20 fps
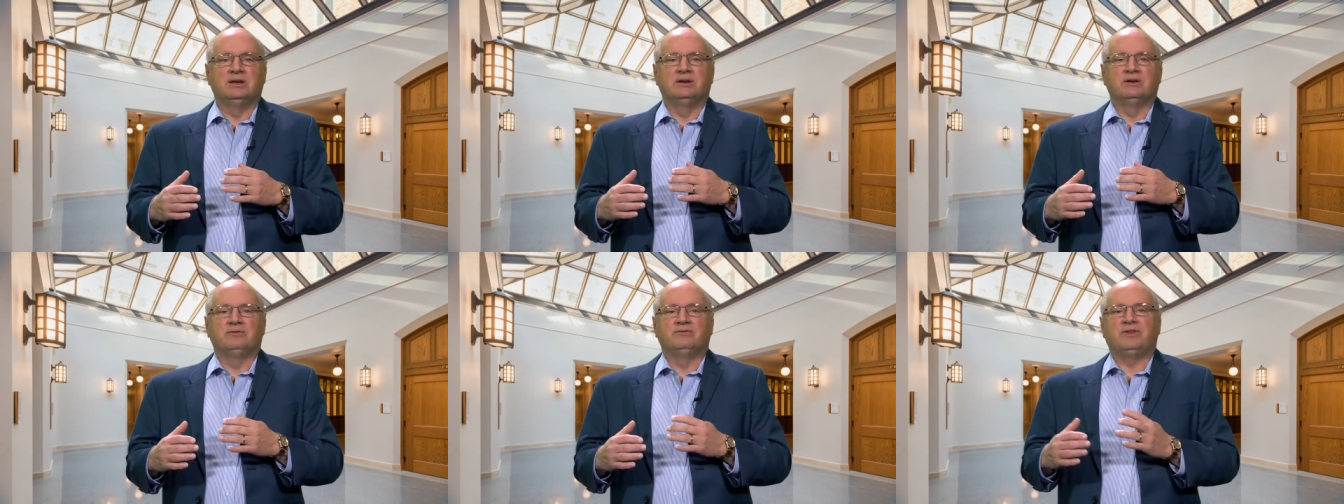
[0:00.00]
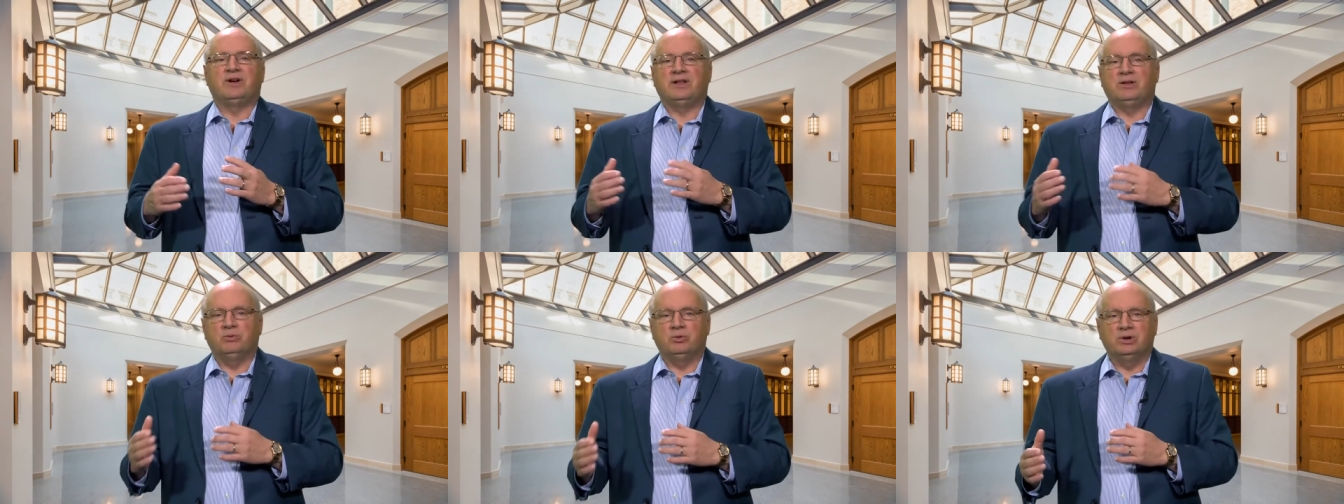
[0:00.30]

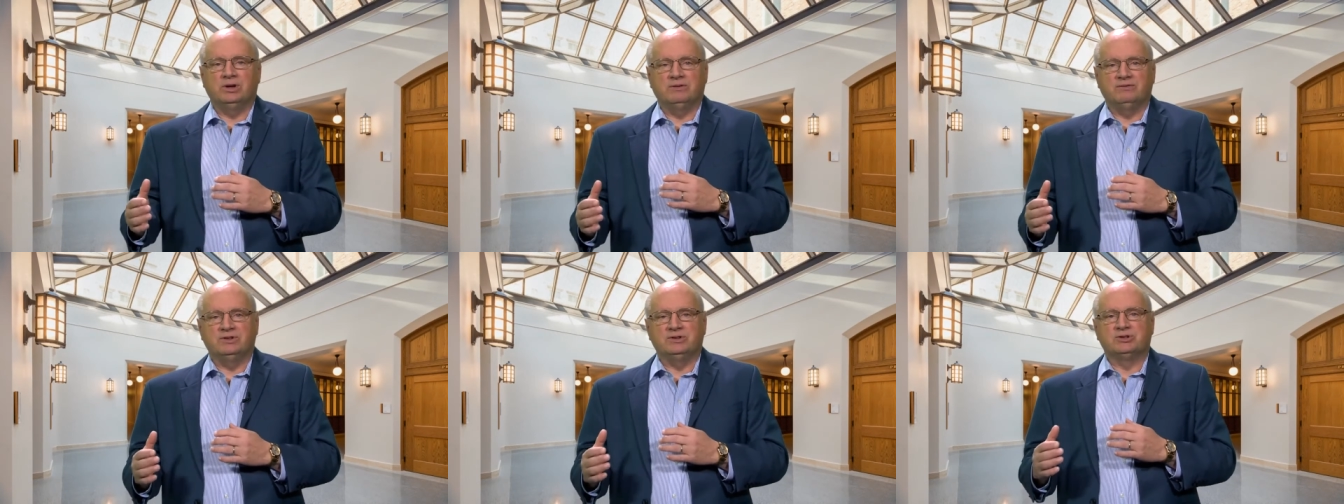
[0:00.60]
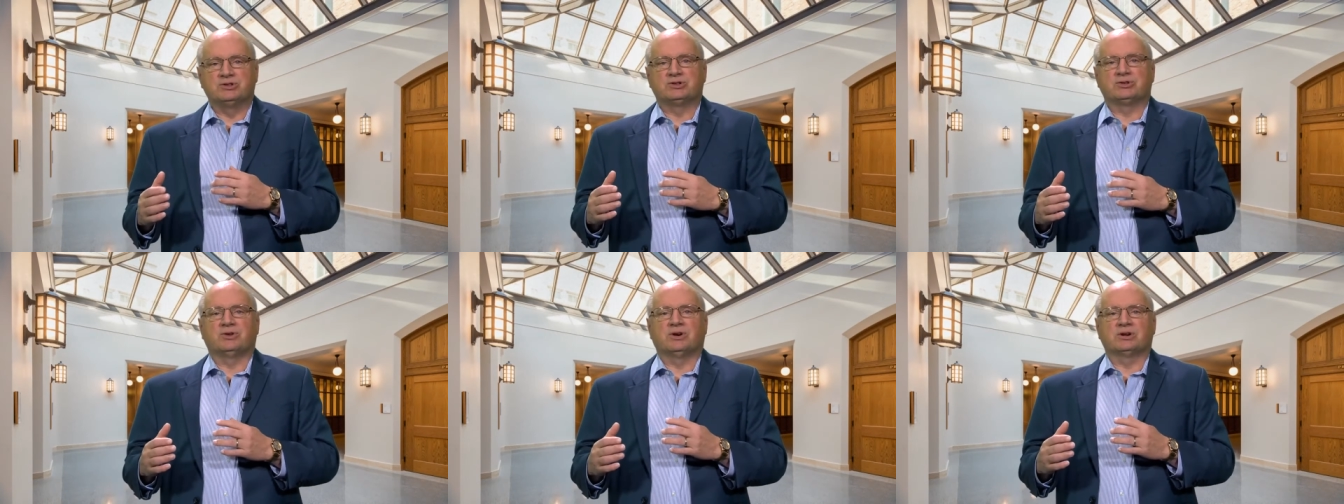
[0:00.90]
following of
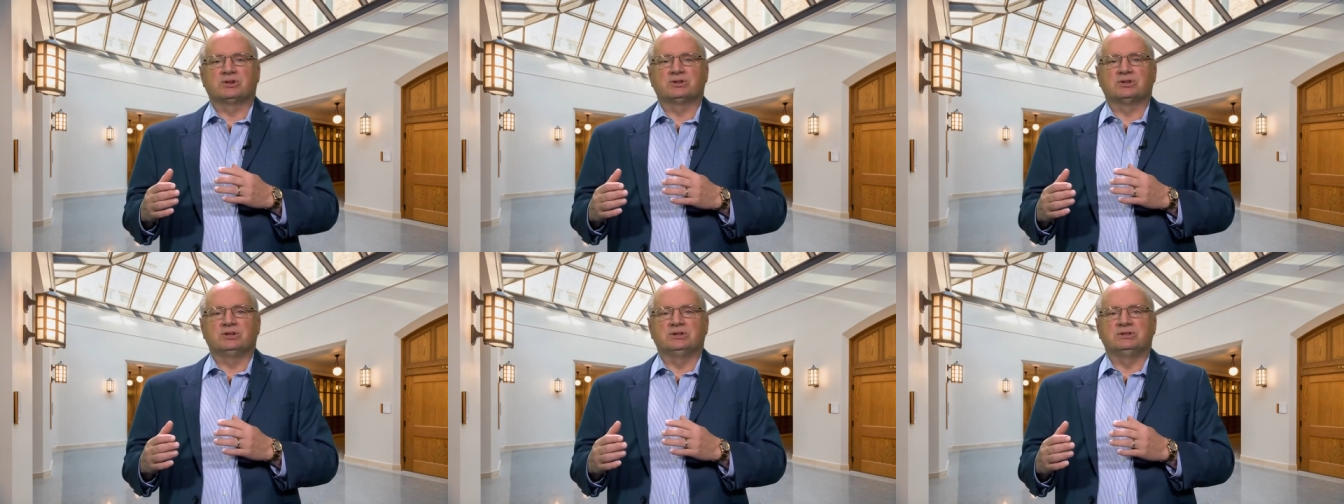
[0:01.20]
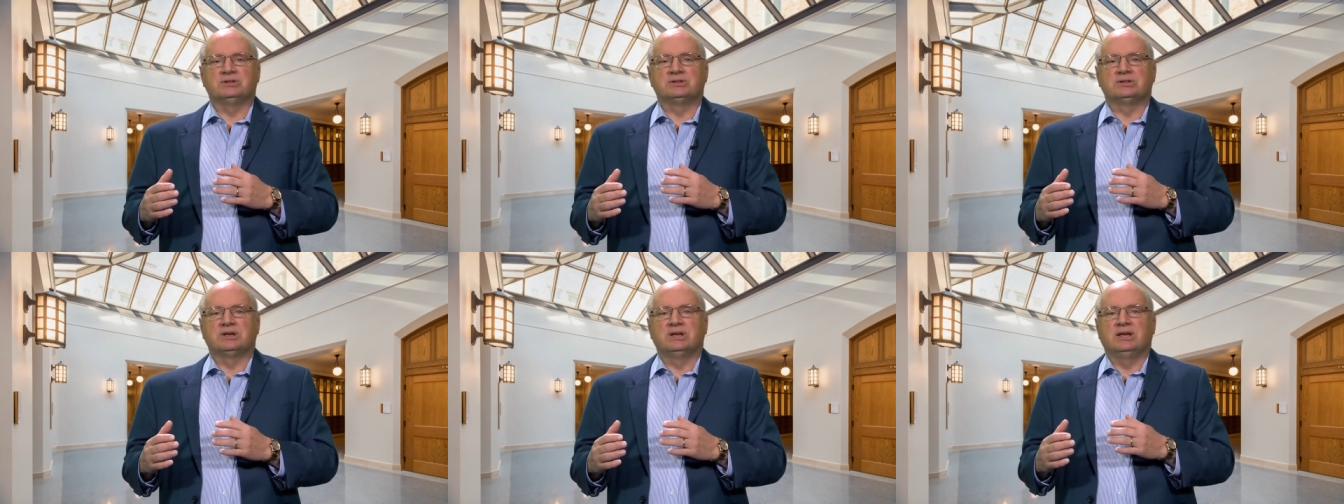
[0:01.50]

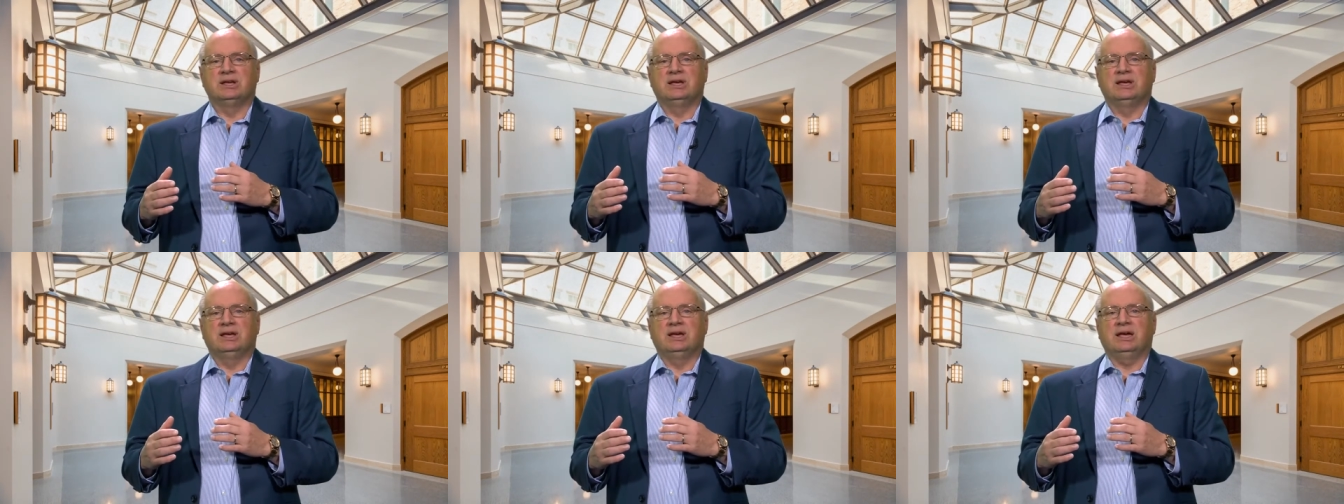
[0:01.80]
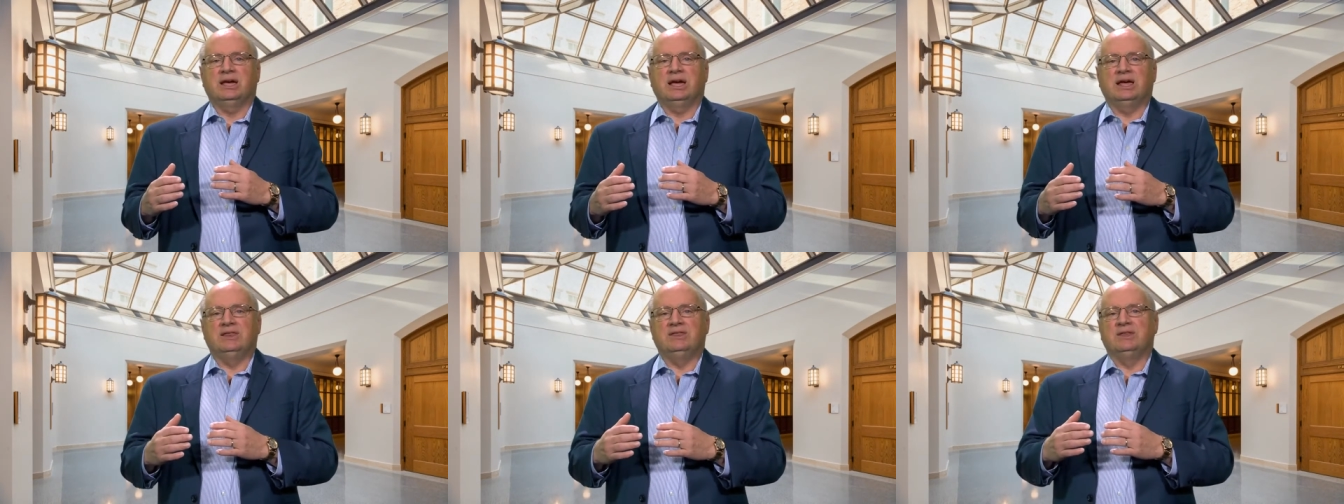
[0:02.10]
instructions,
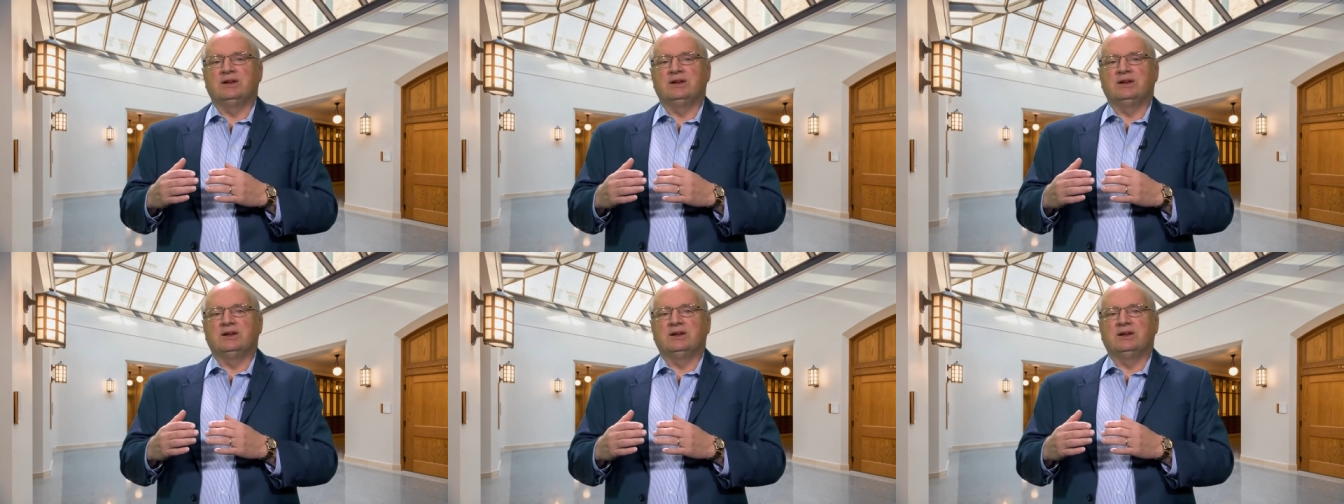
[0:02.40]
and